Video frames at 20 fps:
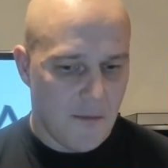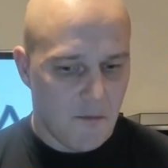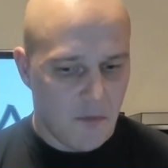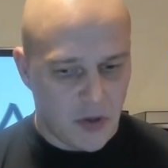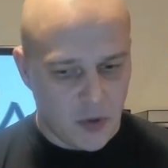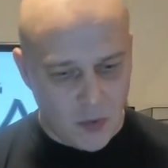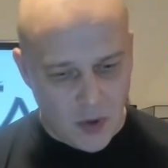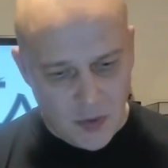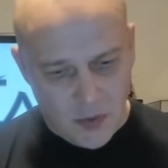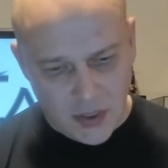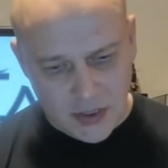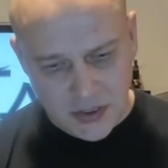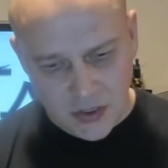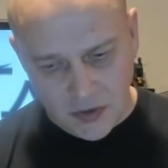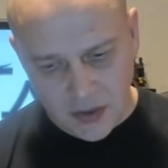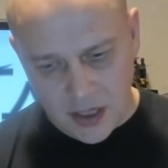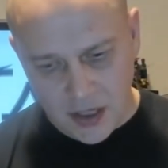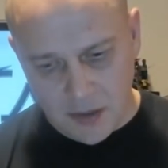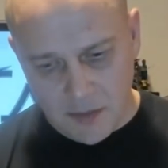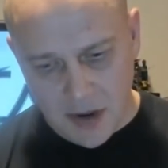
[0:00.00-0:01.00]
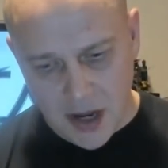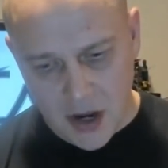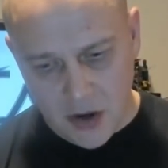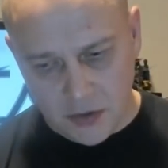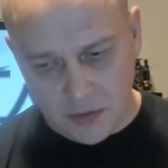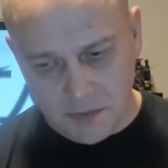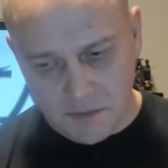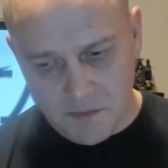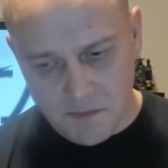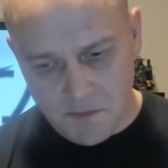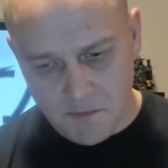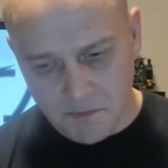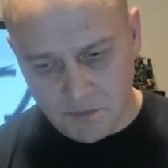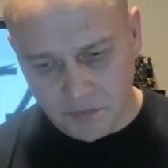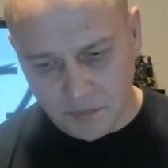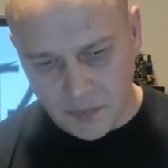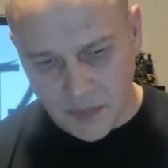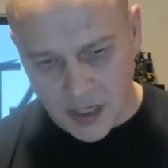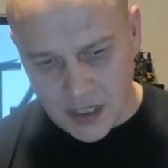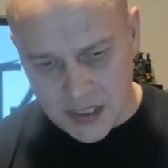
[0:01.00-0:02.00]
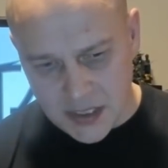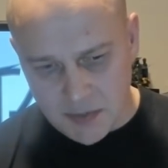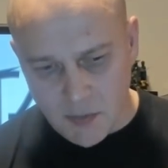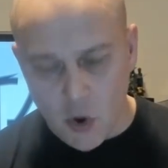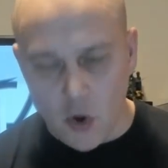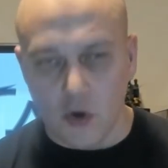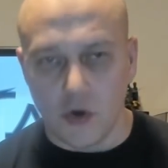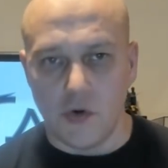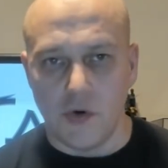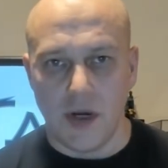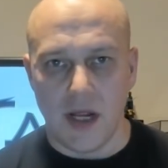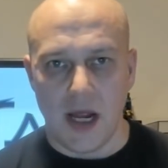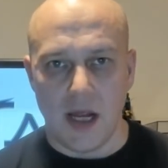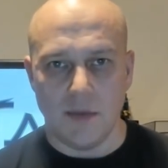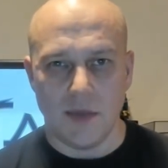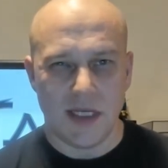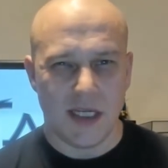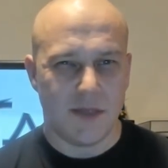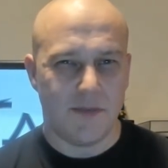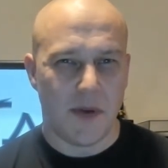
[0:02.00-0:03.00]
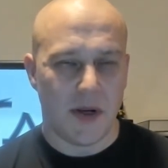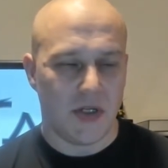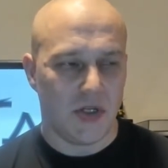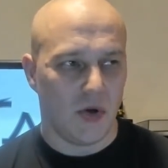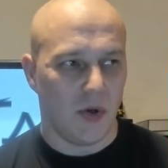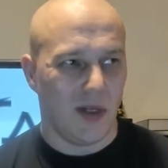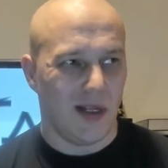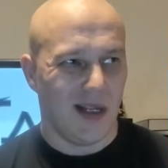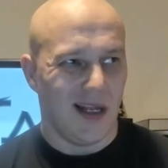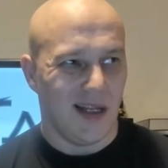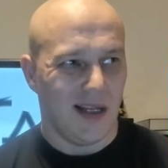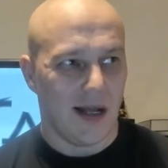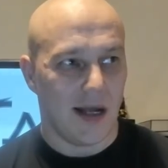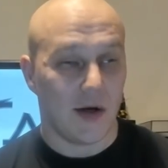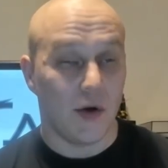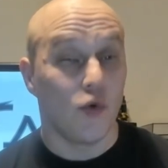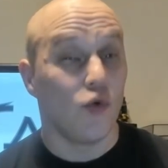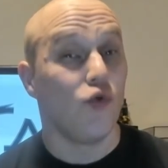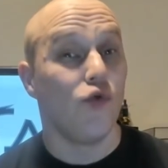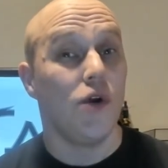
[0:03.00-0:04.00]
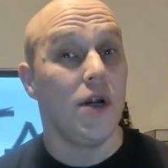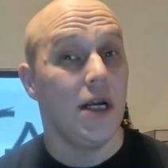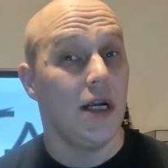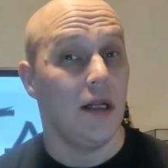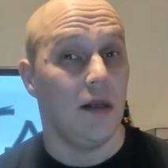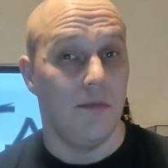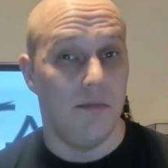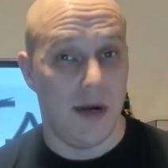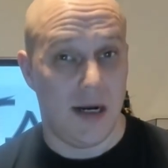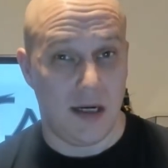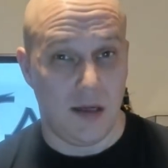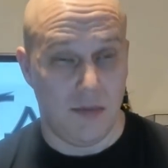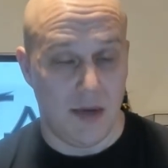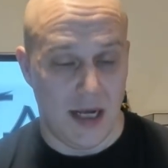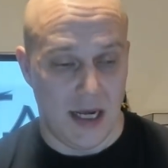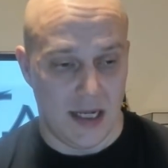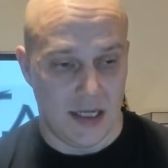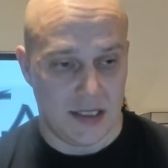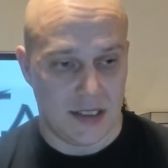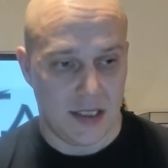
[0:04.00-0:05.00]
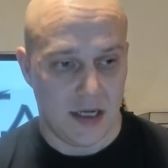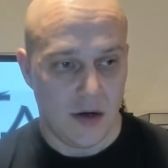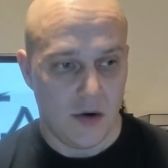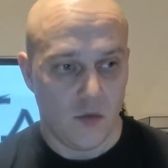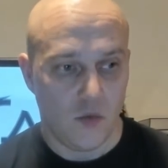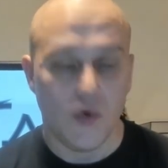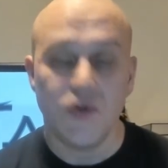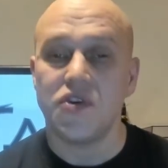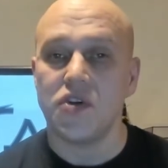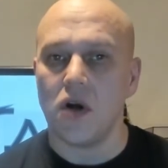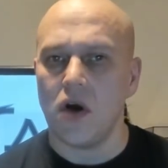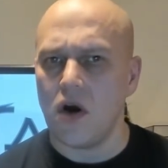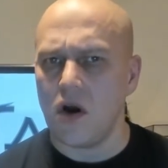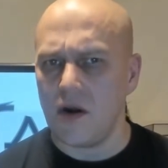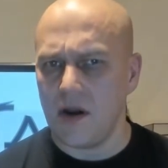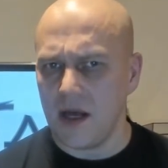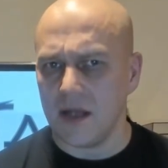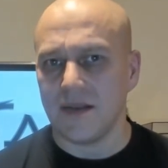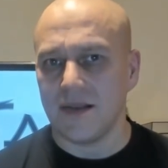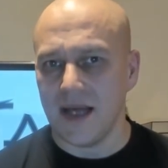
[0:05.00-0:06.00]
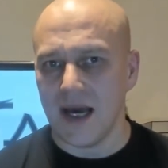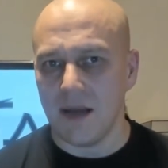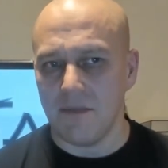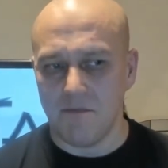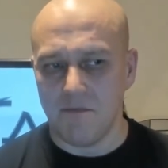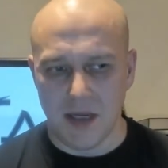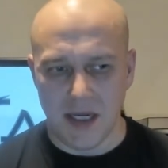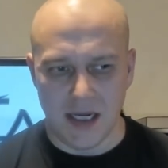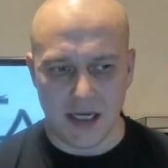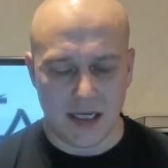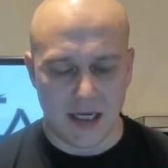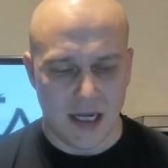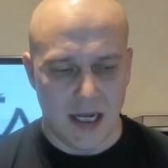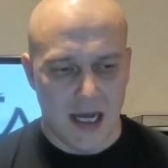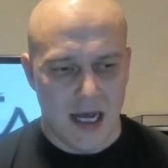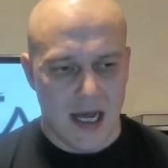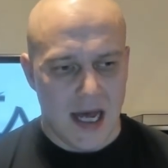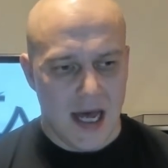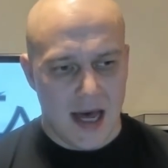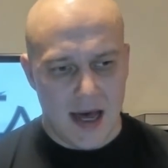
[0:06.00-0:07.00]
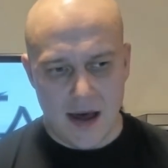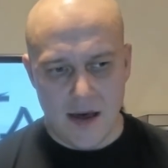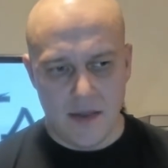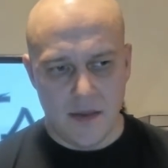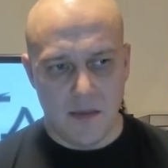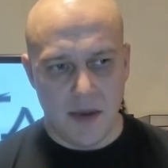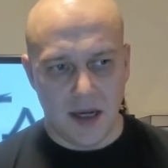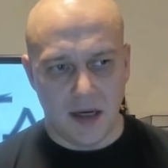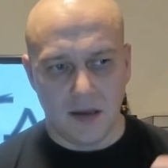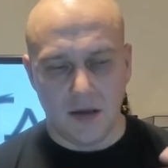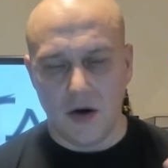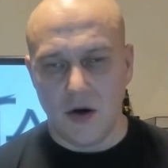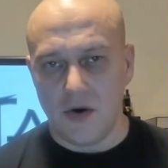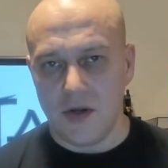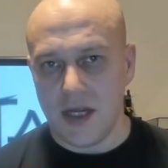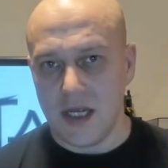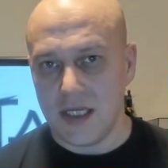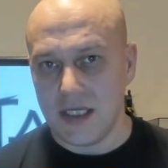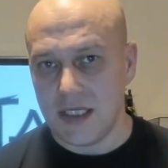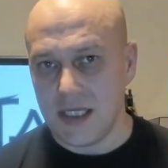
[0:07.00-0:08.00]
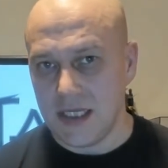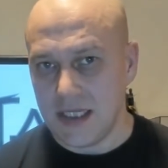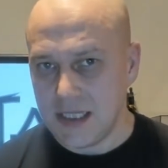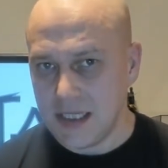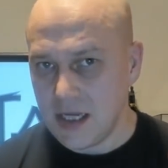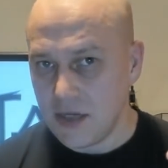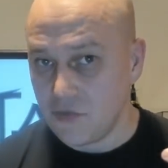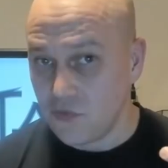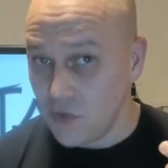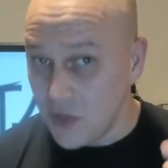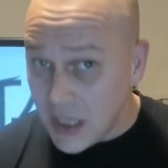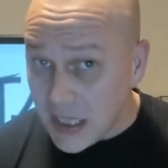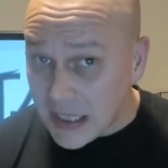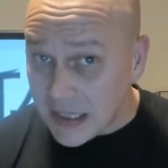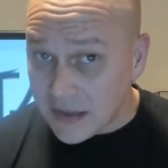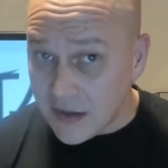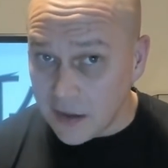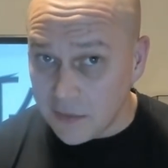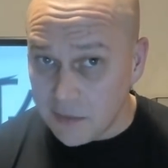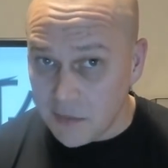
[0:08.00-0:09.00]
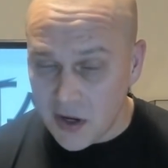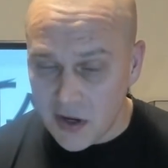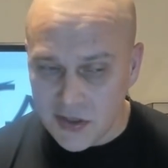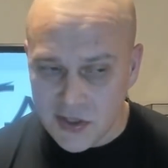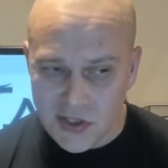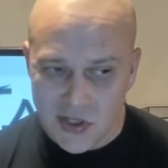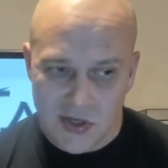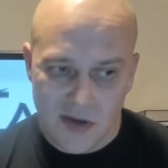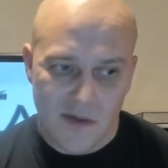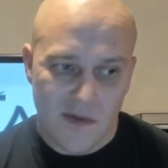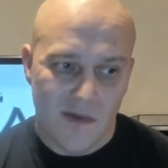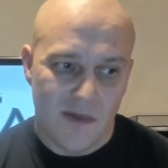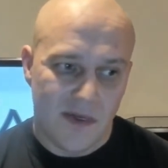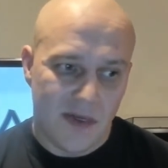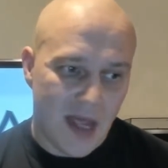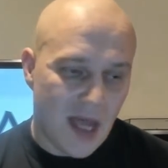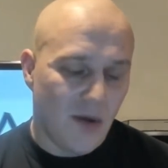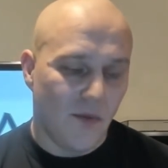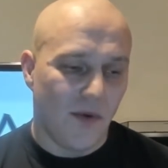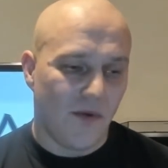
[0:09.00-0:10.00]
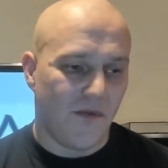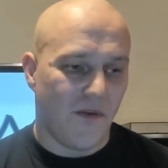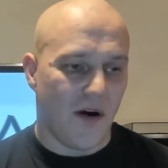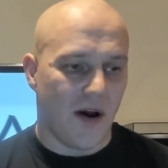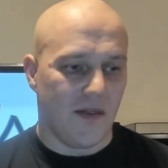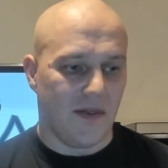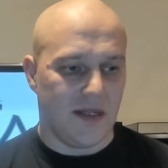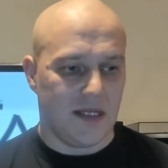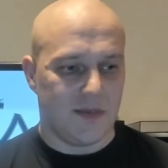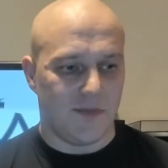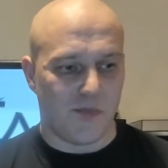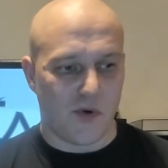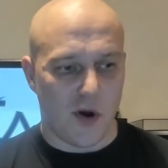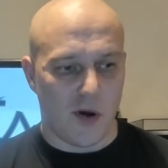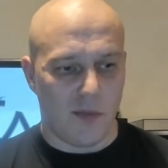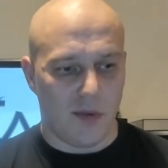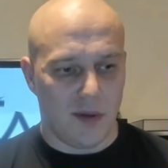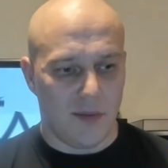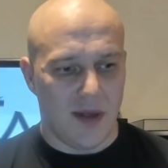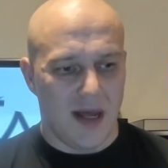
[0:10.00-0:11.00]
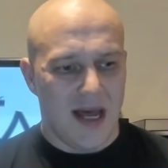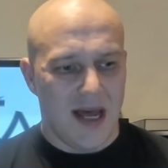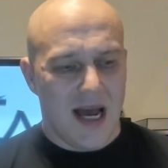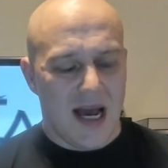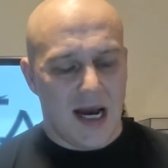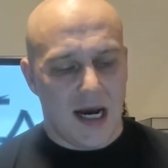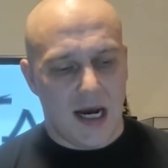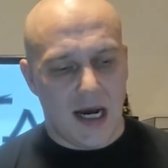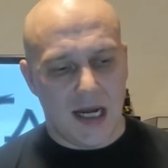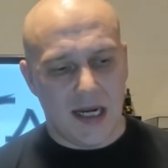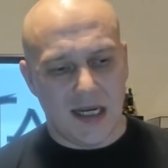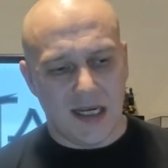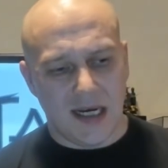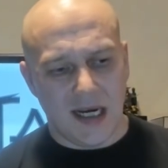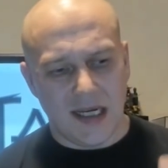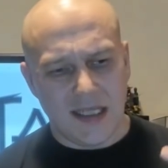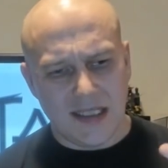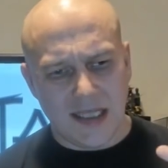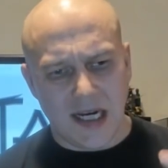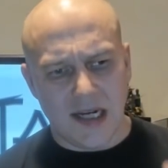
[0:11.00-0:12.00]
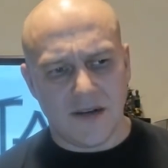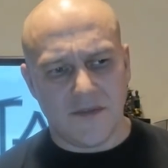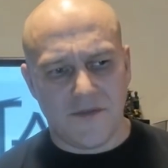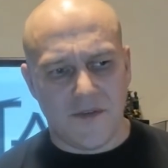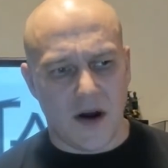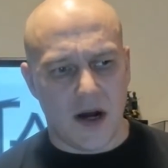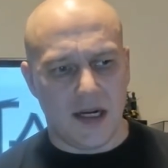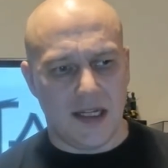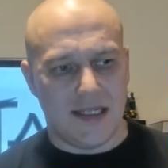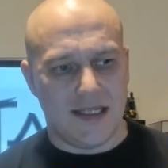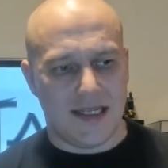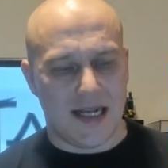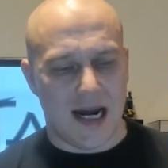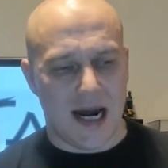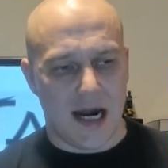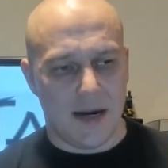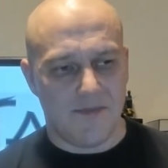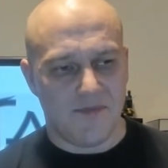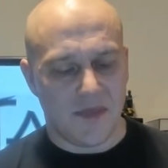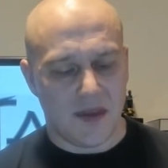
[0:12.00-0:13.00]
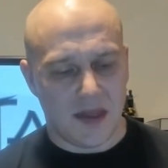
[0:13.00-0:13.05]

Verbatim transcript: But when we're talking about smaller names, especially like real metal bands, which are not that big, and the metal audience is not reading that much, then we find this problem. And I kind of find it sad.